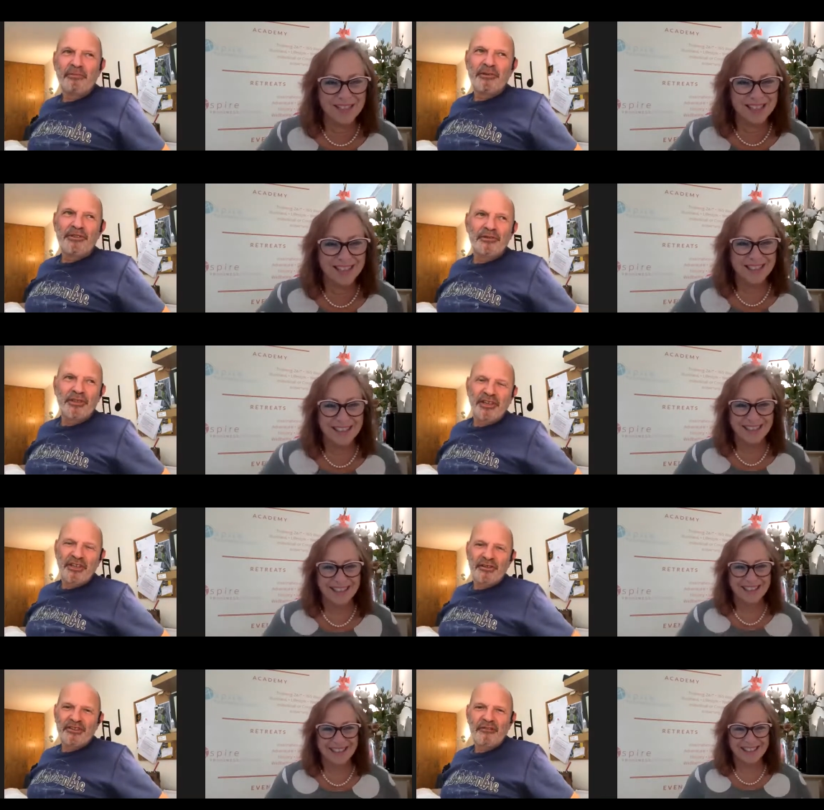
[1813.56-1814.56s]
Speaker 1: boo to a
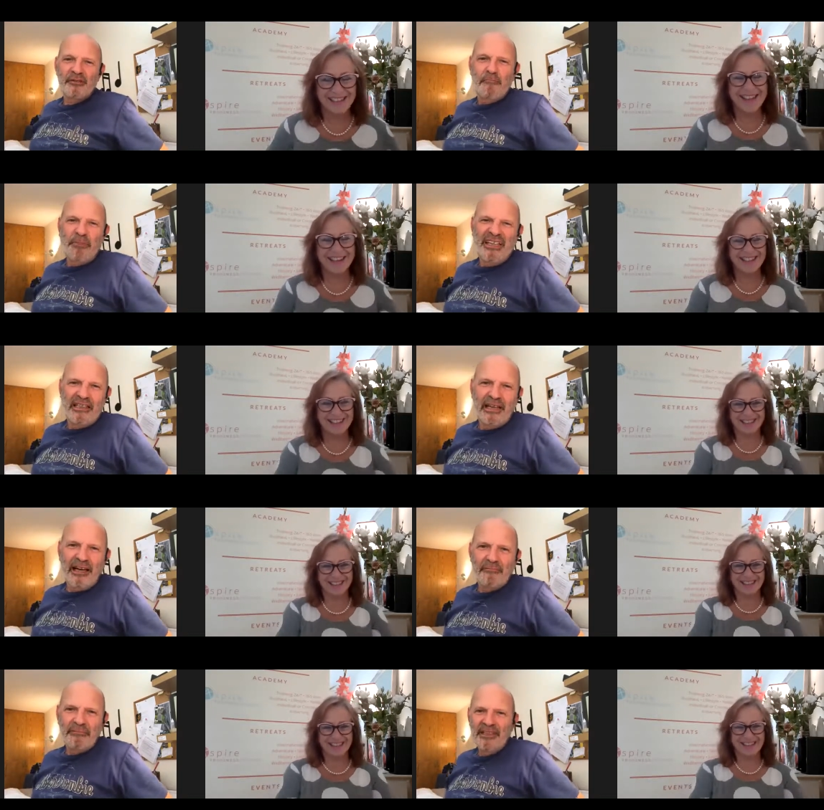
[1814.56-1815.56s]
goose. I was yeah. beaten
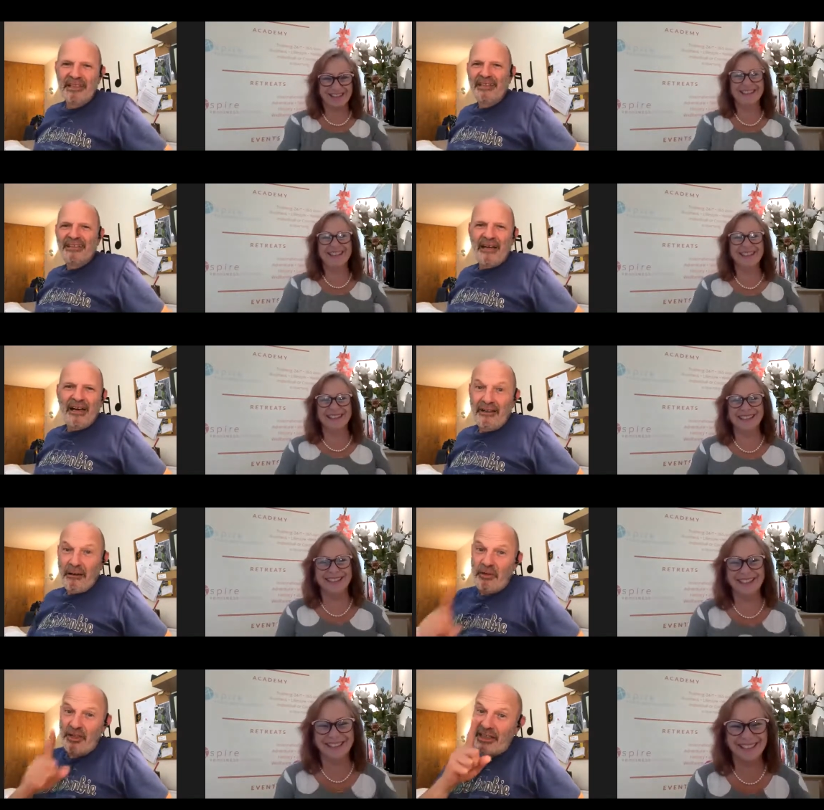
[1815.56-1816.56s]
up. Uh, and I'm
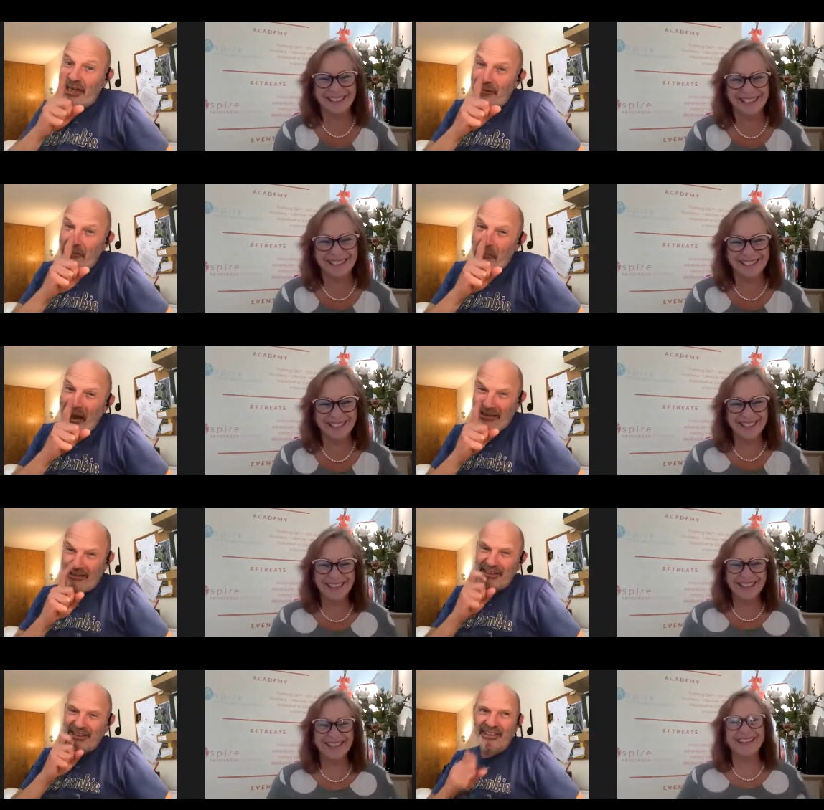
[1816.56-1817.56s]
going to get them back, I
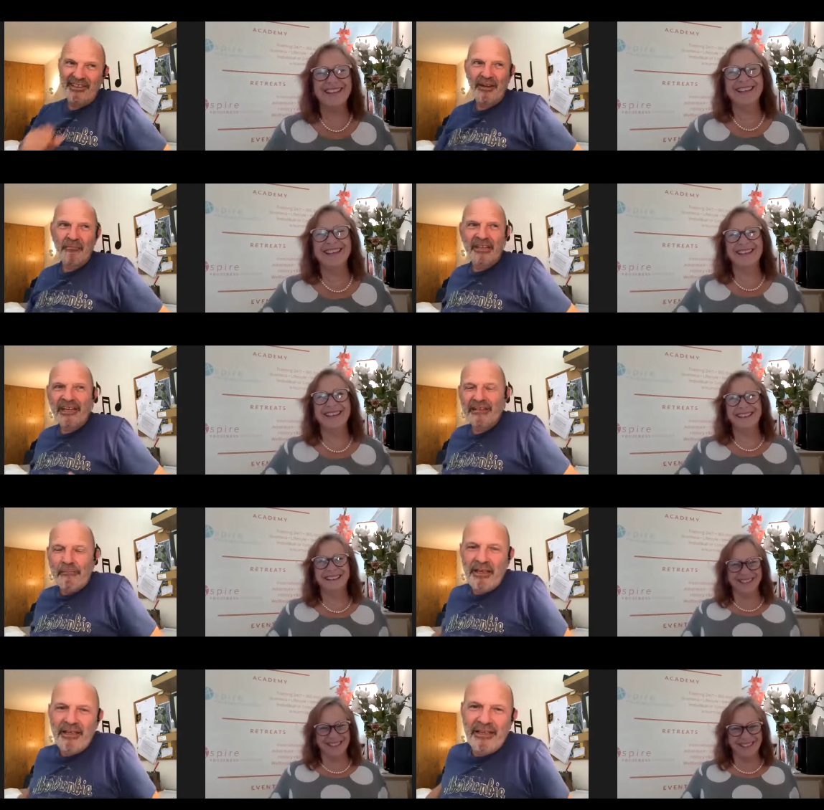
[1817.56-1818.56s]
tell you. I'm going to get the
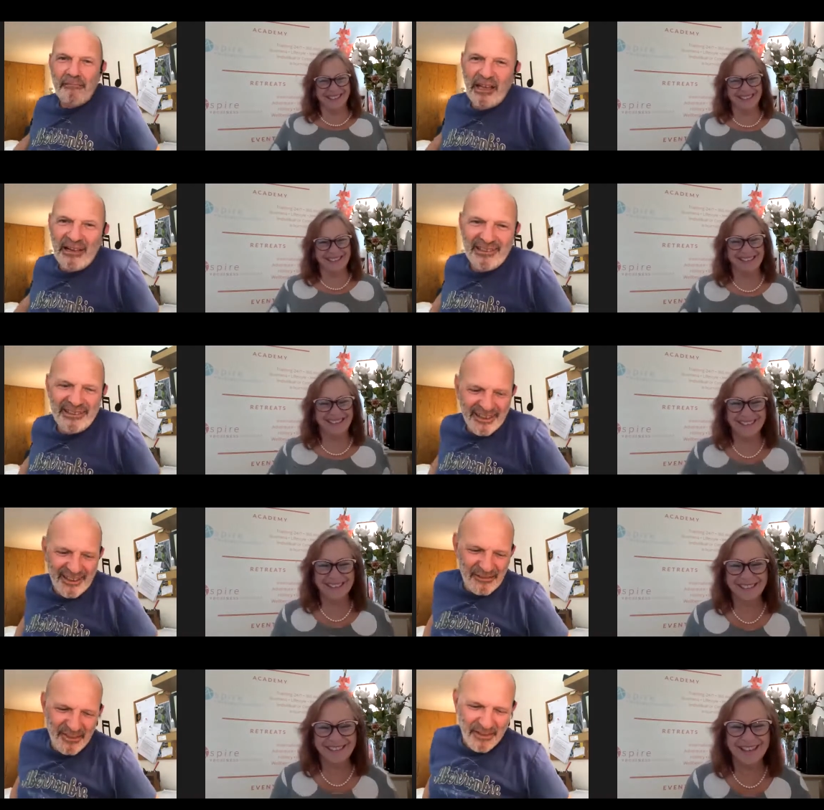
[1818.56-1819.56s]
peaky blinders
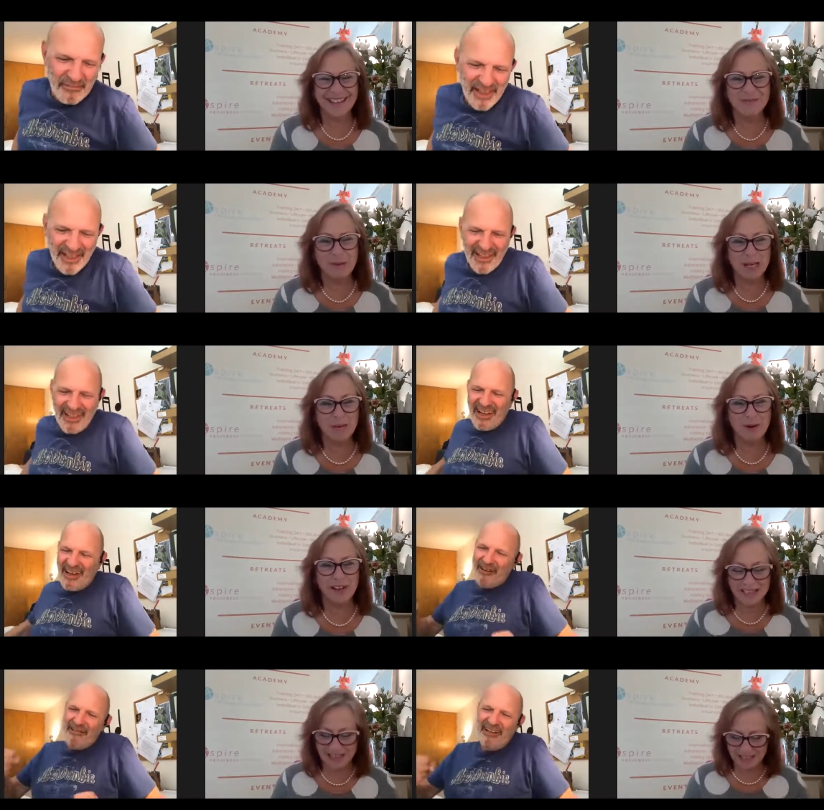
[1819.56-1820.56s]
after
Speaker 2: them. Yeah, peaky
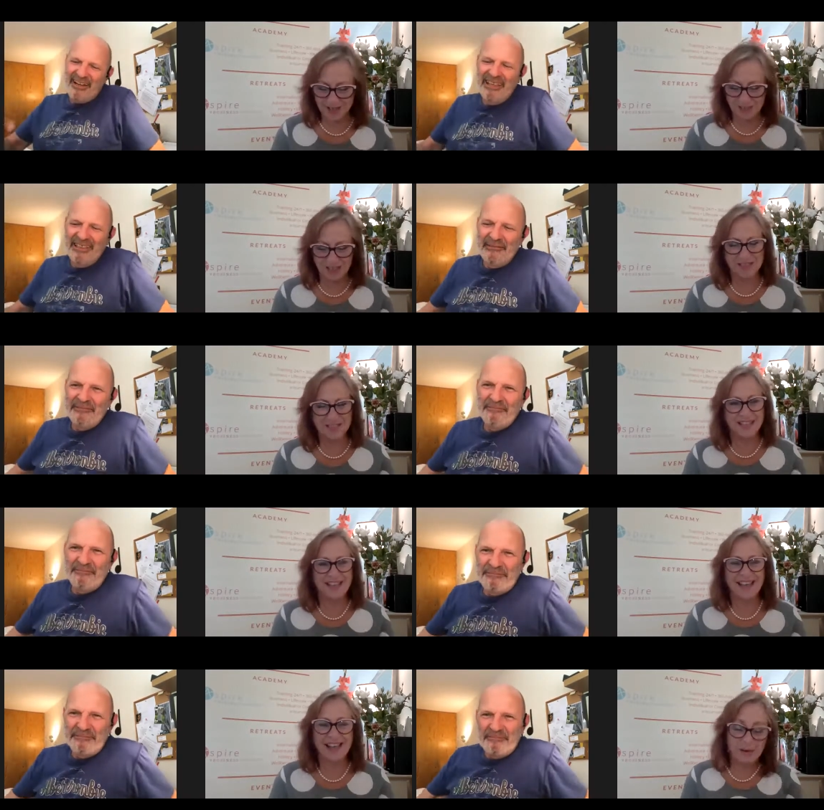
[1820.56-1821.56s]
blinders, that would do.
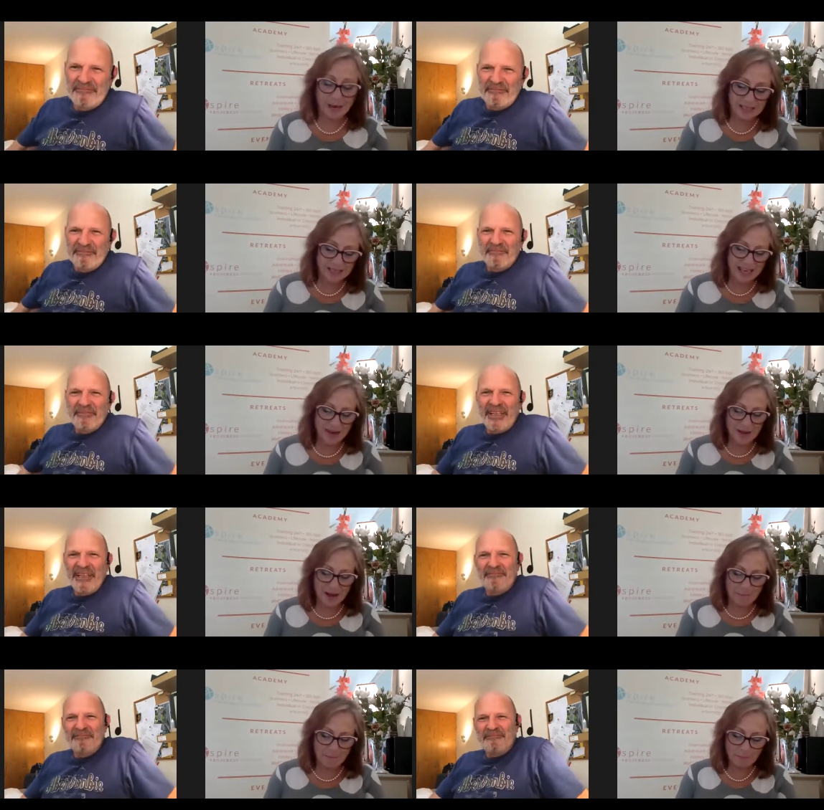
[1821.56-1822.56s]
Anyway, so
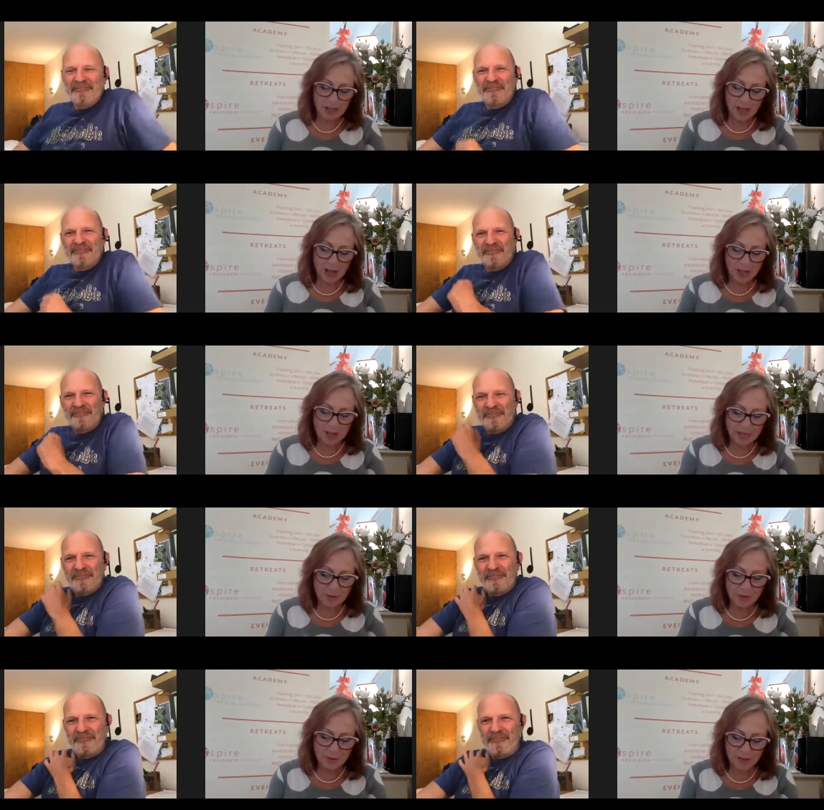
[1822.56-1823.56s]
uh, um, I
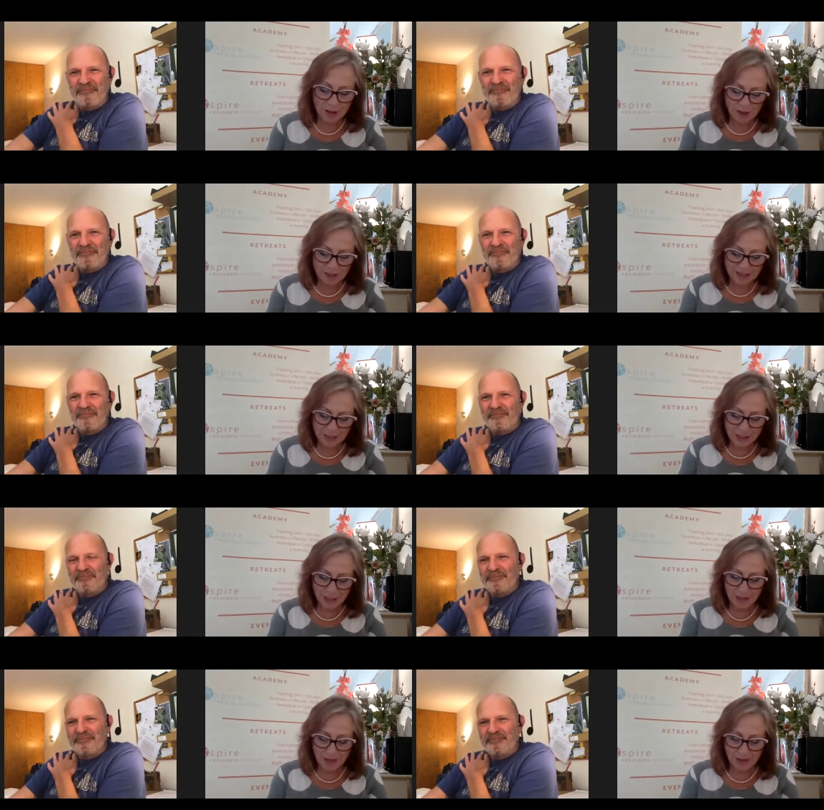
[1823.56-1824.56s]
think with regards
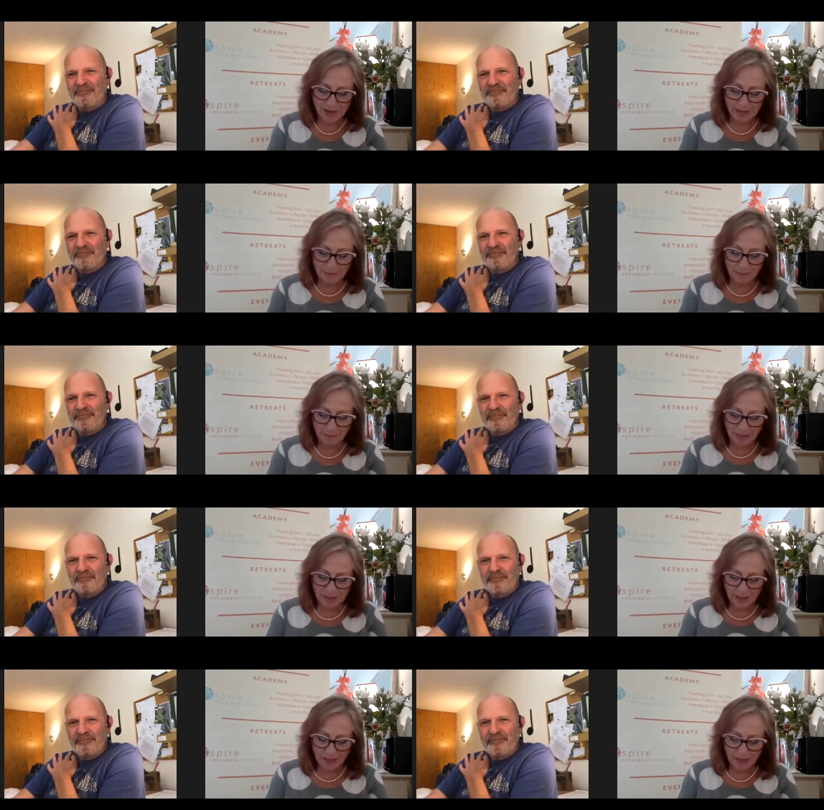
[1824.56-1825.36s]
to, um,